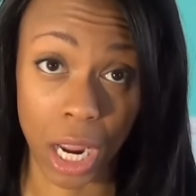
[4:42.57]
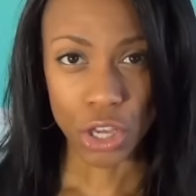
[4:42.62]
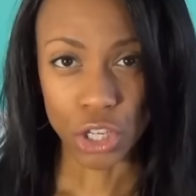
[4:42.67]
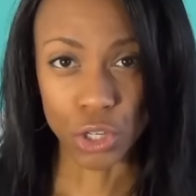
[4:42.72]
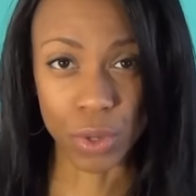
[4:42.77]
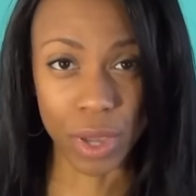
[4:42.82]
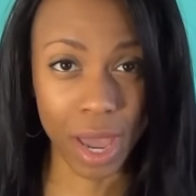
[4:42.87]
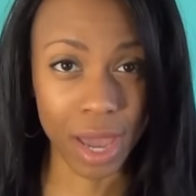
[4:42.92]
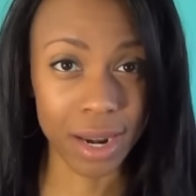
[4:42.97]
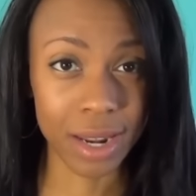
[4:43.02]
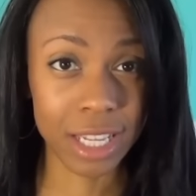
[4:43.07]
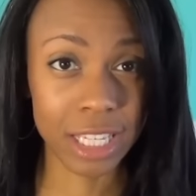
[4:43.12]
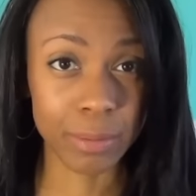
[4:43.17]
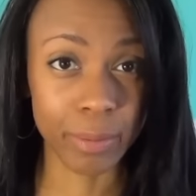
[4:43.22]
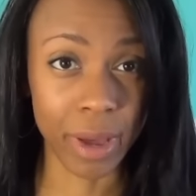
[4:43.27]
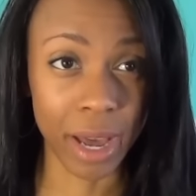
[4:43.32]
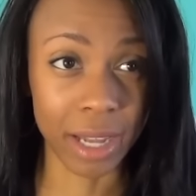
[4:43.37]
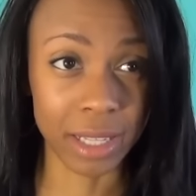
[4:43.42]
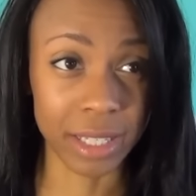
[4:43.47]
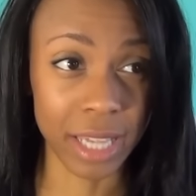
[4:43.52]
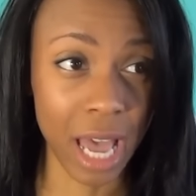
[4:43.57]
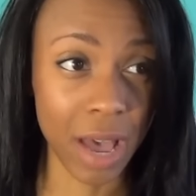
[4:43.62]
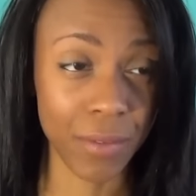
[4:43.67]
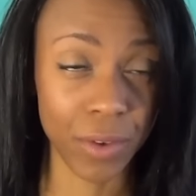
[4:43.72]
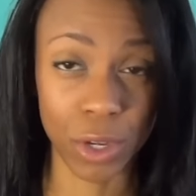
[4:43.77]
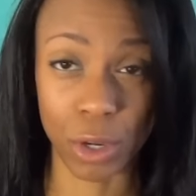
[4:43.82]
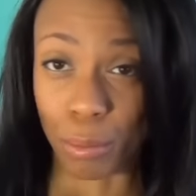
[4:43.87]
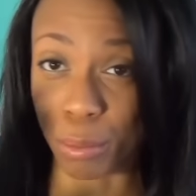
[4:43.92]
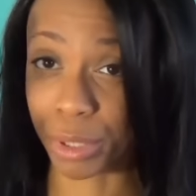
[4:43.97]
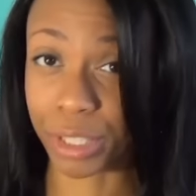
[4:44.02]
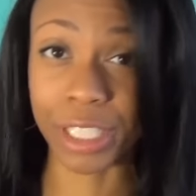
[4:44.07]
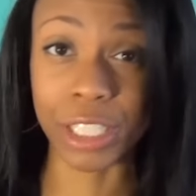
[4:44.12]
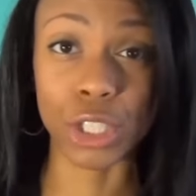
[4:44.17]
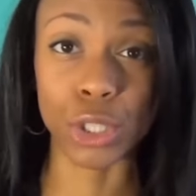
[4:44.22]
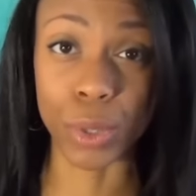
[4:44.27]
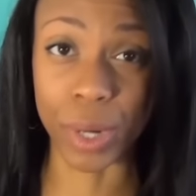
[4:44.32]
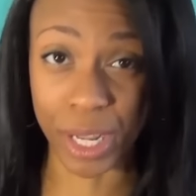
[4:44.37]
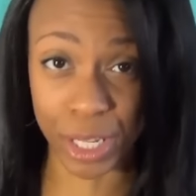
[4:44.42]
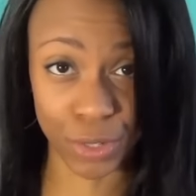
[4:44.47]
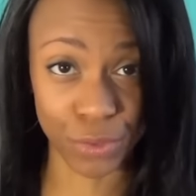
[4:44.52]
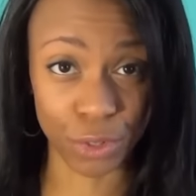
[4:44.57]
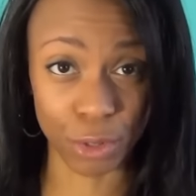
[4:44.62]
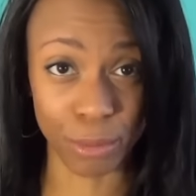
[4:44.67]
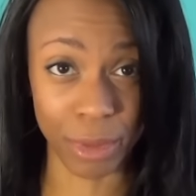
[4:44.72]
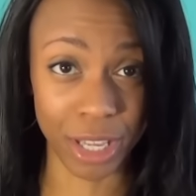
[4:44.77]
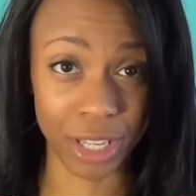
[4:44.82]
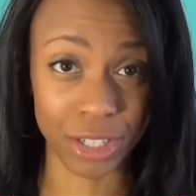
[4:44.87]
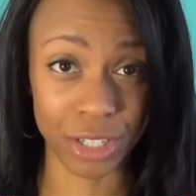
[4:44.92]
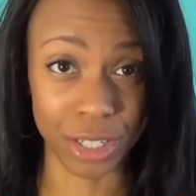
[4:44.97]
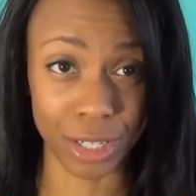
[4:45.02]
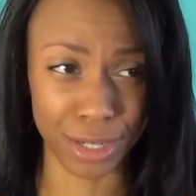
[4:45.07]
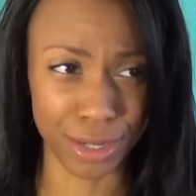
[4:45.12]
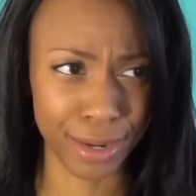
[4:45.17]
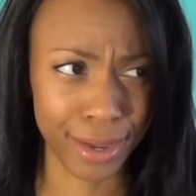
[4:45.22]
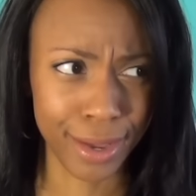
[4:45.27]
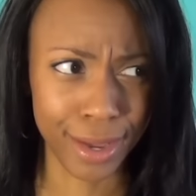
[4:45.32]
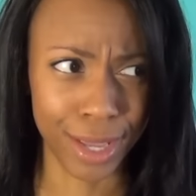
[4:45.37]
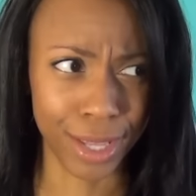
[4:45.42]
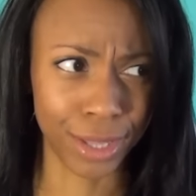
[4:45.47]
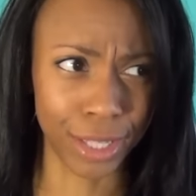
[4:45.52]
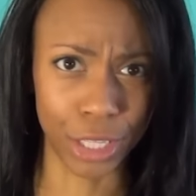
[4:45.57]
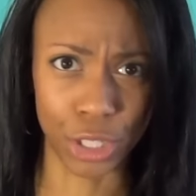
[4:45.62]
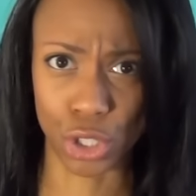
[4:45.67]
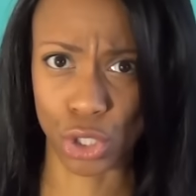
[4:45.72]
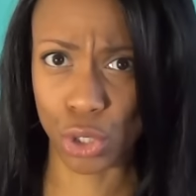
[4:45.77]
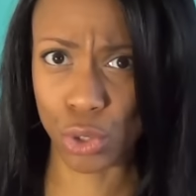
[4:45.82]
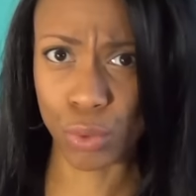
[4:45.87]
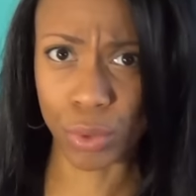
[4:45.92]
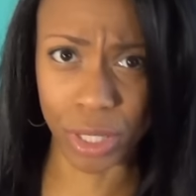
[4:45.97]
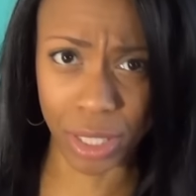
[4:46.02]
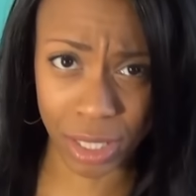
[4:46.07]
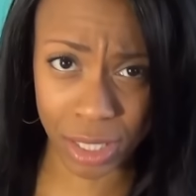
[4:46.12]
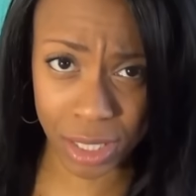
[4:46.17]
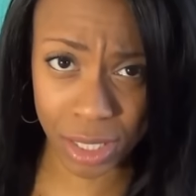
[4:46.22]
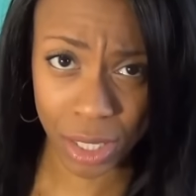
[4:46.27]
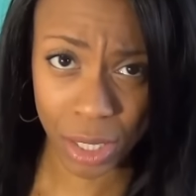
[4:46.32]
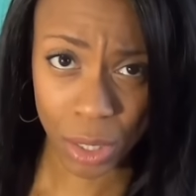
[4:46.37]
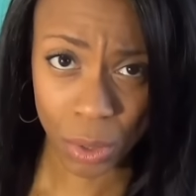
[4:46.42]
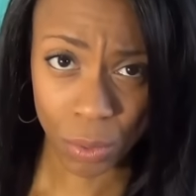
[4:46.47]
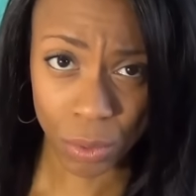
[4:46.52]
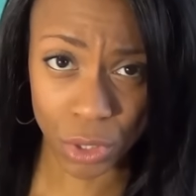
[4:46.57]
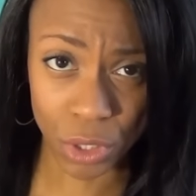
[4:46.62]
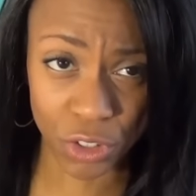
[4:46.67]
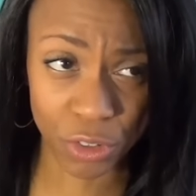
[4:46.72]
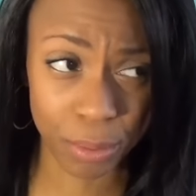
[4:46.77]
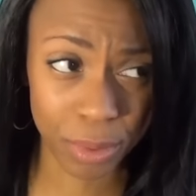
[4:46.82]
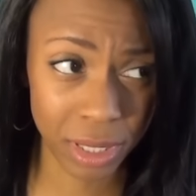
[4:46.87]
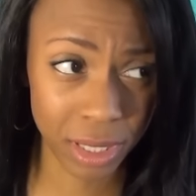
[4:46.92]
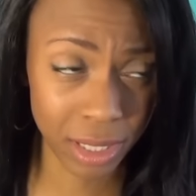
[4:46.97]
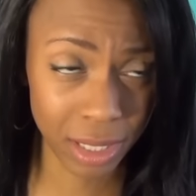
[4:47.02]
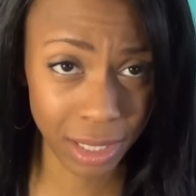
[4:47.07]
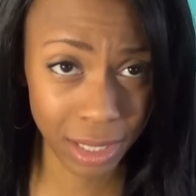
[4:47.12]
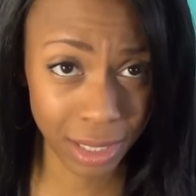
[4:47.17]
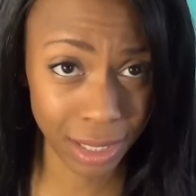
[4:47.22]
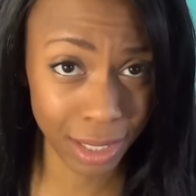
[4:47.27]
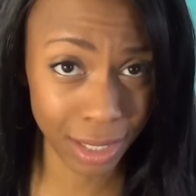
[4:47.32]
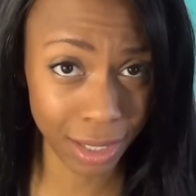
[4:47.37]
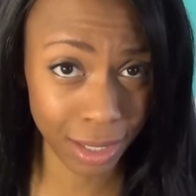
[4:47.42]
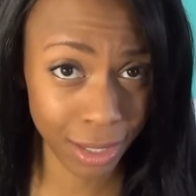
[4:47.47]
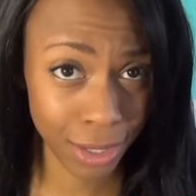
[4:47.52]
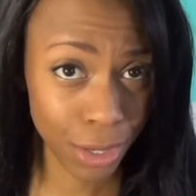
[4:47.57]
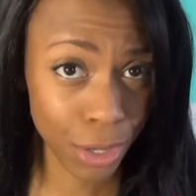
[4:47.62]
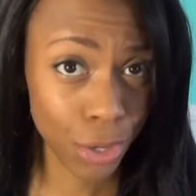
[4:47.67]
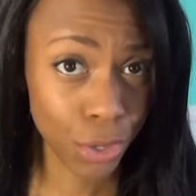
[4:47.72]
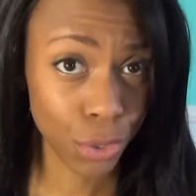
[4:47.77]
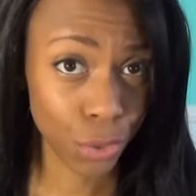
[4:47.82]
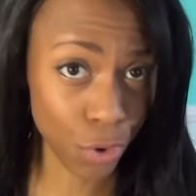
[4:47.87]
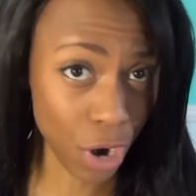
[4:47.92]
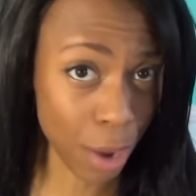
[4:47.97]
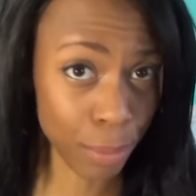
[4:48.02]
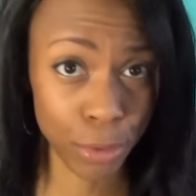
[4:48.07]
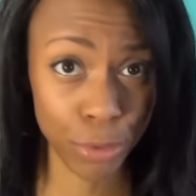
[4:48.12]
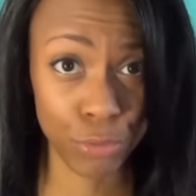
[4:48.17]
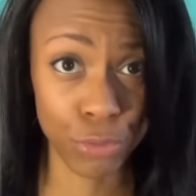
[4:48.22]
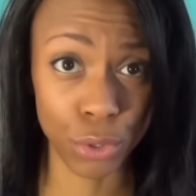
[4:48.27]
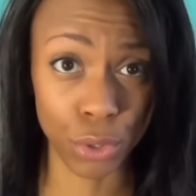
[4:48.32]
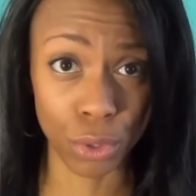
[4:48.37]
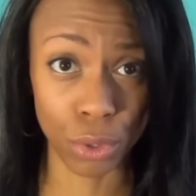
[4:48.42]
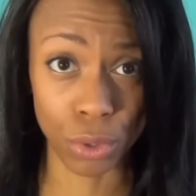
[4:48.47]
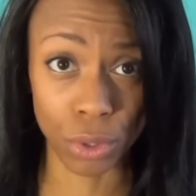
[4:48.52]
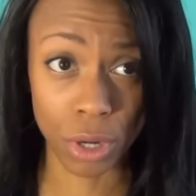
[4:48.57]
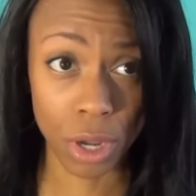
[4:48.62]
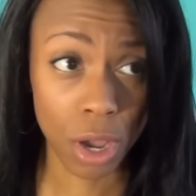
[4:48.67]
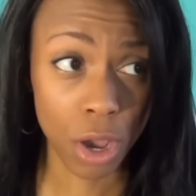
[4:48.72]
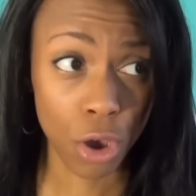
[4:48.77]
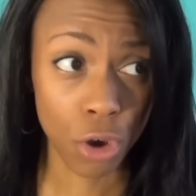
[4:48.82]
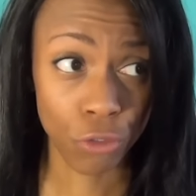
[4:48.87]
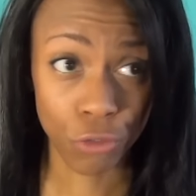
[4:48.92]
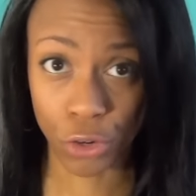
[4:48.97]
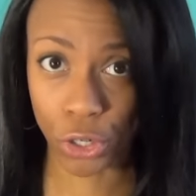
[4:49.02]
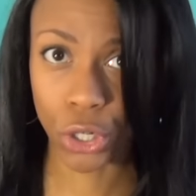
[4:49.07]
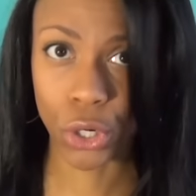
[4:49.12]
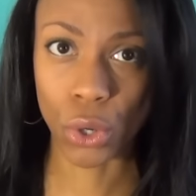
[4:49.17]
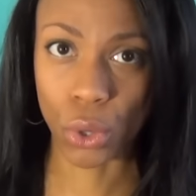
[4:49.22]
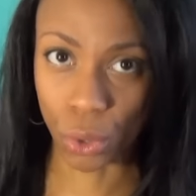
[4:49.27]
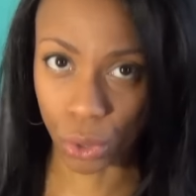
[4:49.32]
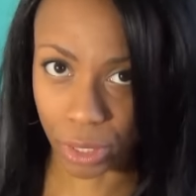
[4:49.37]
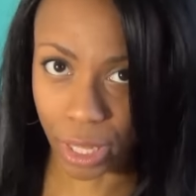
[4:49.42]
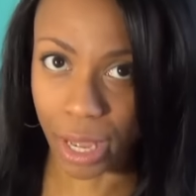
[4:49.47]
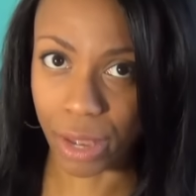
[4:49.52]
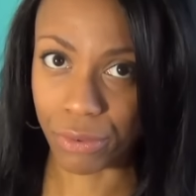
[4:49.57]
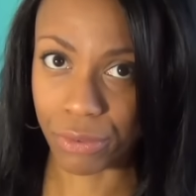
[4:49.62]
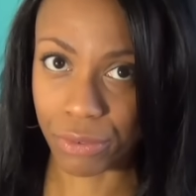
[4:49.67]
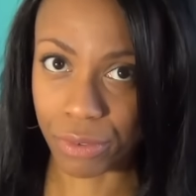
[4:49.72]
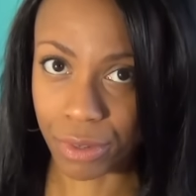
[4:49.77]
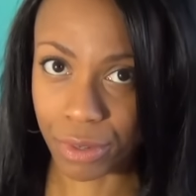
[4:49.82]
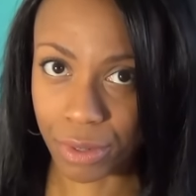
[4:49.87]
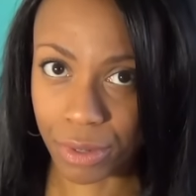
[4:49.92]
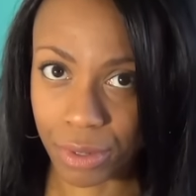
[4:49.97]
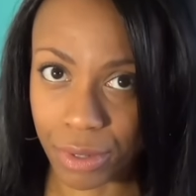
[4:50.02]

You can't expect to have a complete transformation in like 2 weeks when you've been eating crappy food for your whole life.